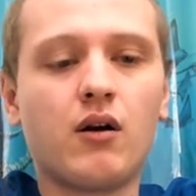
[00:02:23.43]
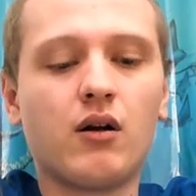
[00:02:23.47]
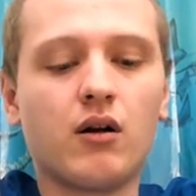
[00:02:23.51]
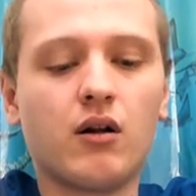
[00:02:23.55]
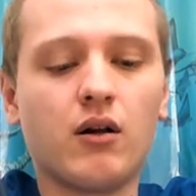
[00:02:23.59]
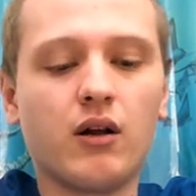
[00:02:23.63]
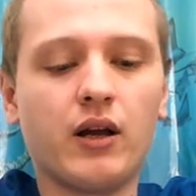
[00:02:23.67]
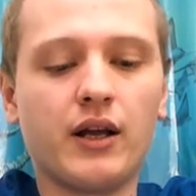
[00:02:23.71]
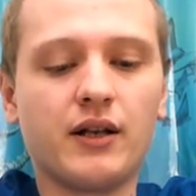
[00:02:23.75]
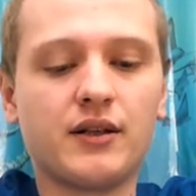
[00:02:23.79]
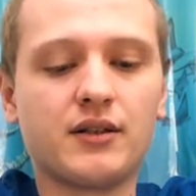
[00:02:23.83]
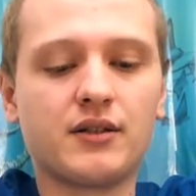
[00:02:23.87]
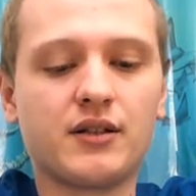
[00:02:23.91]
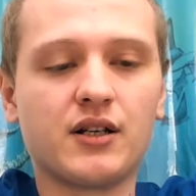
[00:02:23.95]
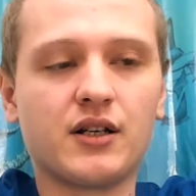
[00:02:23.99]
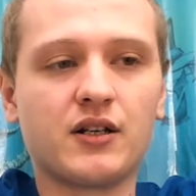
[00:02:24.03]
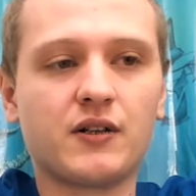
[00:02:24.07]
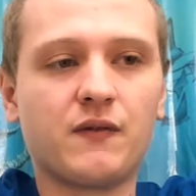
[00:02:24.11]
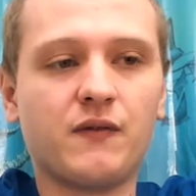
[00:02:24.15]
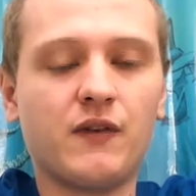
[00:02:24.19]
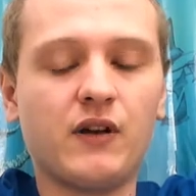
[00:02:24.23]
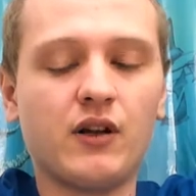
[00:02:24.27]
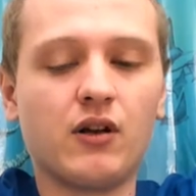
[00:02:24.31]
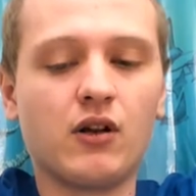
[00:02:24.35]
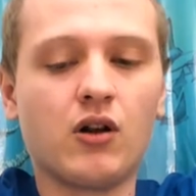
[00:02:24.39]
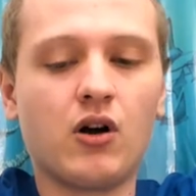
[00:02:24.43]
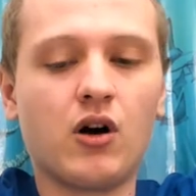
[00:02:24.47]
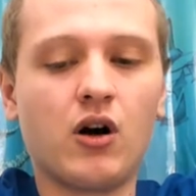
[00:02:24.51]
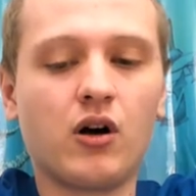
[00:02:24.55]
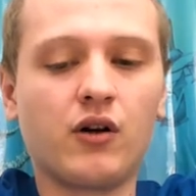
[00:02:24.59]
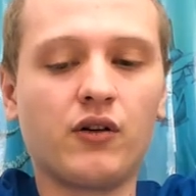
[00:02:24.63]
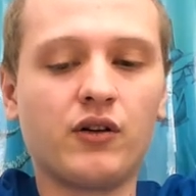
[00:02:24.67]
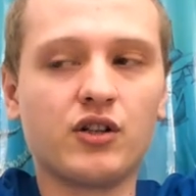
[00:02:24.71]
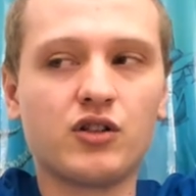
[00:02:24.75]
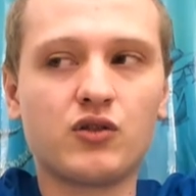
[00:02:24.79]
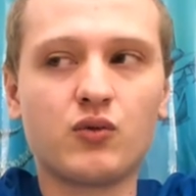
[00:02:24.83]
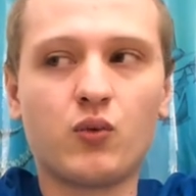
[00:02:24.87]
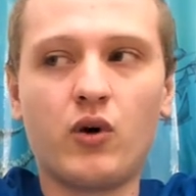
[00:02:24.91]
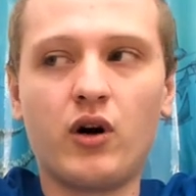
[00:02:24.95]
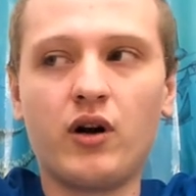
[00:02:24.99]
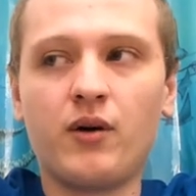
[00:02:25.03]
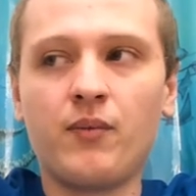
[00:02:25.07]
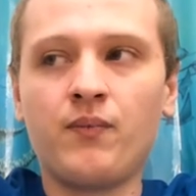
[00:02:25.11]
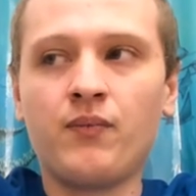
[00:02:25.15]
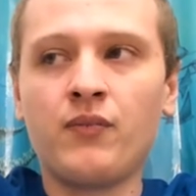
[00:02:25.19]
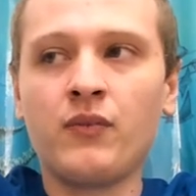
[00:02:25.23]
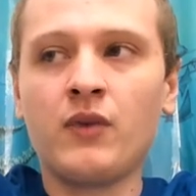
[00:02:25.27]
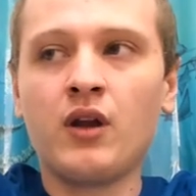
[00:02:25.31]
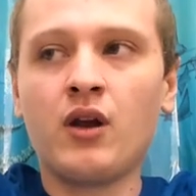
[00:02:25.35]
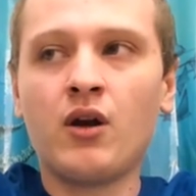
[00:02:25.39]
6 feet long, this one.
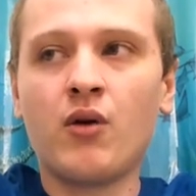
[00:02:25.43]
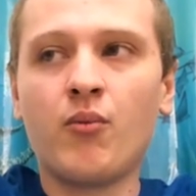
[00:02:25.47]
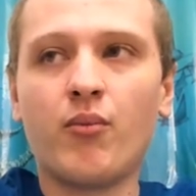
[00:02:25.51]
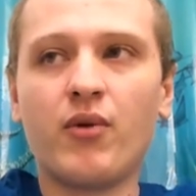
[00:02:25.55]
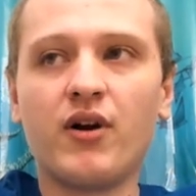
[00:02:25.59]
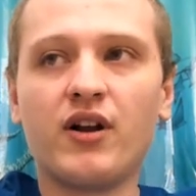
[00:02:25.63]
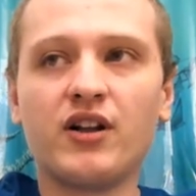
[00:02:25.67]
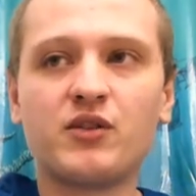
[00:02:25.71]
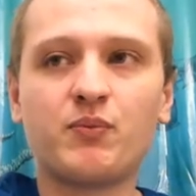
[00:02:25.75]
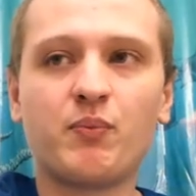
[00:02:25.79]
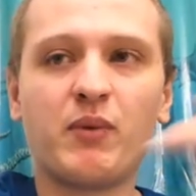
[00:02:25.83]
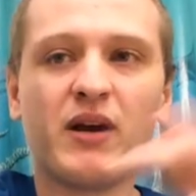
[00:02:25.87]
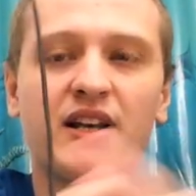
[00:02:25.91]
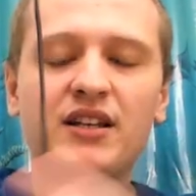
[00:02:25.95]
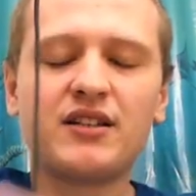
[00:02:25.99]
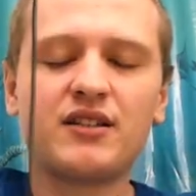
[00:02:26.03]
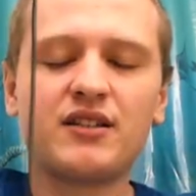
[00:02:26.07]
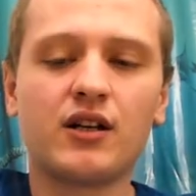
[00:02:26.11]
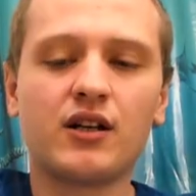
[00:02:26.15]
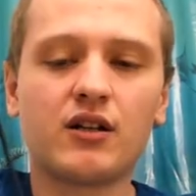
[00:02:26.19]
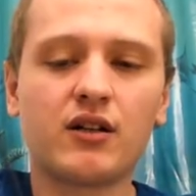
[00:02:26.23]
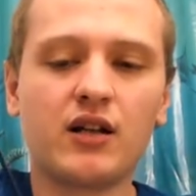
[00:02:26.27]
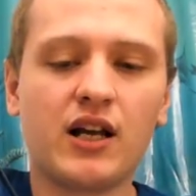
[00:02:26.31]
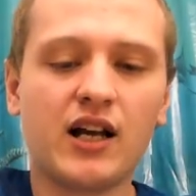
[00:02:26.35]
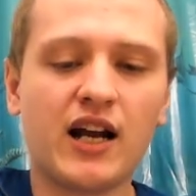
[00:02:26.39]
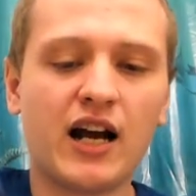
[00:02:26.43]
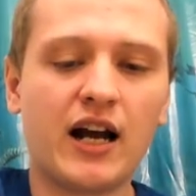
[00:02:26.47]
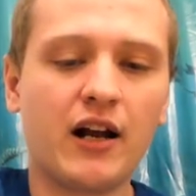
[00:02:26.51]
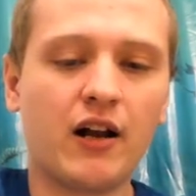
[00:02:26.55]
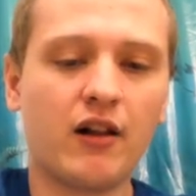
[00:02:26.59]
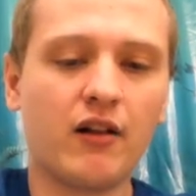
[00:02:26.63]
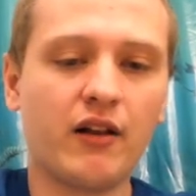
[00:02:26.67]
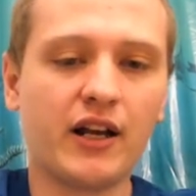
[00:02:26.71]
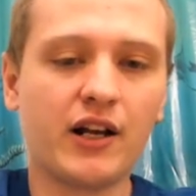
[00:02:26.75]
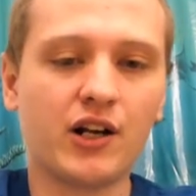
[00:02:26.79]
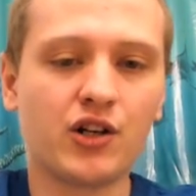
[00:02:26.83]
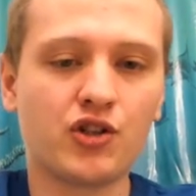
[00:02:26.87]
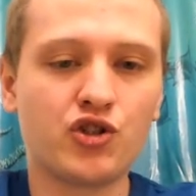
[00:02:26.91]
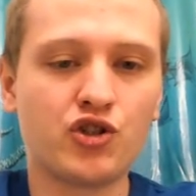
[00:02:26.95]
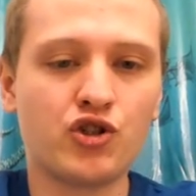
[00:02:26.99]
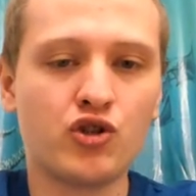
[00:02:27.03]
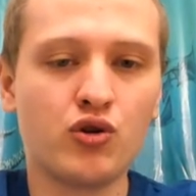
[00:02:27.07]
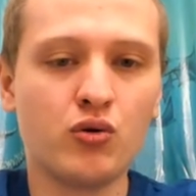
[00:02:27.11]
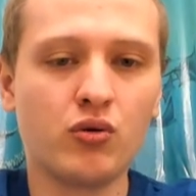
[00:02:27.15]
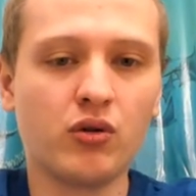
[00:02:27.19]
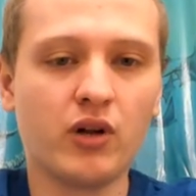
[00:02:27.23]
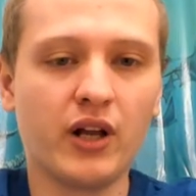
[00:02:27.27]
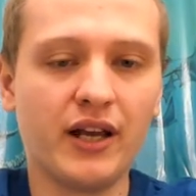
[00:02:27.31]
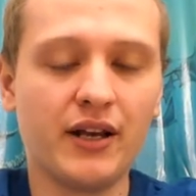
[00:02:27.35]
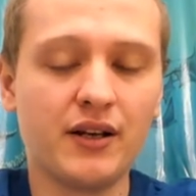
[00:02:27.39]
But it's basically kind of like a
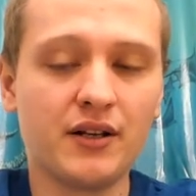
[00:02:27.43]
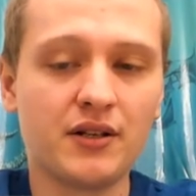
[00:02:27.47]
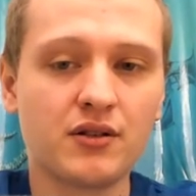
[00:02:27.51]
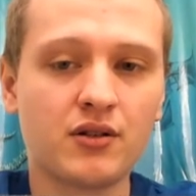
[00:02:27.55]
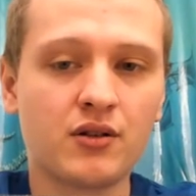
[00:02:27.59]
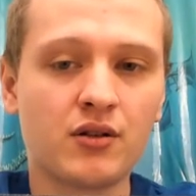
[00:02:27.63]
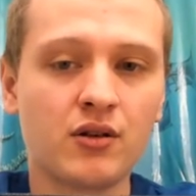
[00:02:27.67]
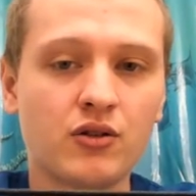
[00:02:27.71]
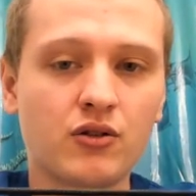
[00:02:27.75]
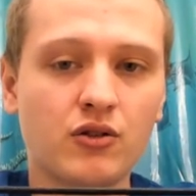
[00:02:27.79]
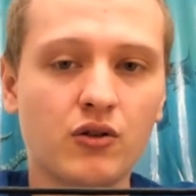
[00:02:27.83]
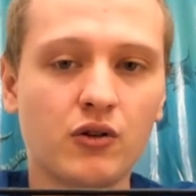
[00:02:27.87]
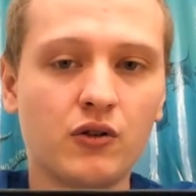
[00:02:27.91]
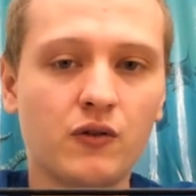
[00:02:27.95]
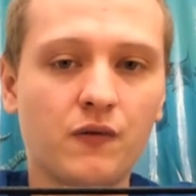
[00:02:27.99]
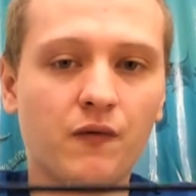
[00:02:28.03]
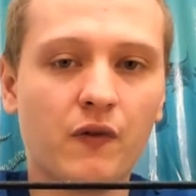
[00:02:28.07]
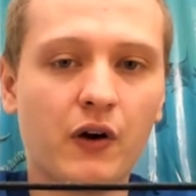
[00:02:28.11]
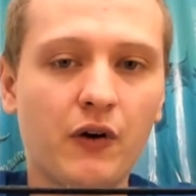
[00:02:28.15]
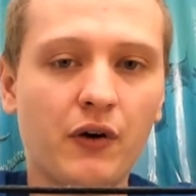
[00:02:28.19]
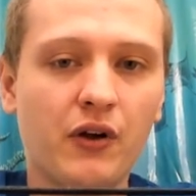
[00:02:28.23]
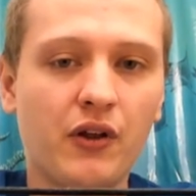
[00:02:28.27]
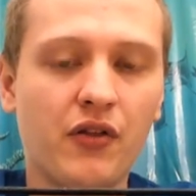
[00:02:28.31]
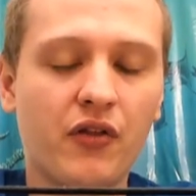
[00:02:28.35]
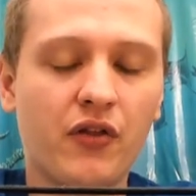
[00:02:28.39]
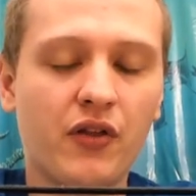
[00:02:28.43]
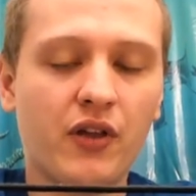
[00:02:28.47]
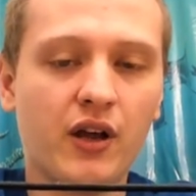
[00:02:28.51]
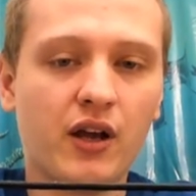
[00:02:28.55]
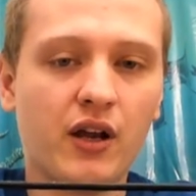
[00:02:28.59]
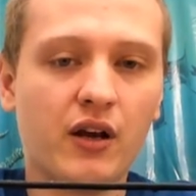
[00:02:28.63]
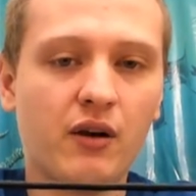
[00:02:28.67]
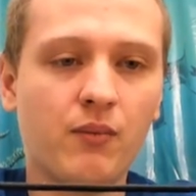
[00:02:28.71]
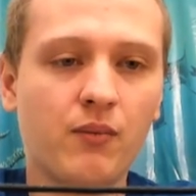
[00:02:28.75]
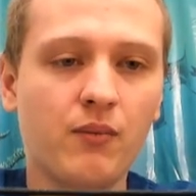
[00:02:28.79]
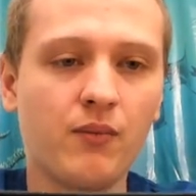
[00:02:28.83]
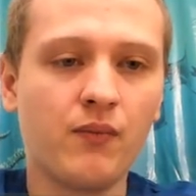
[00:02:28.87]
shoelace. So it's very thin.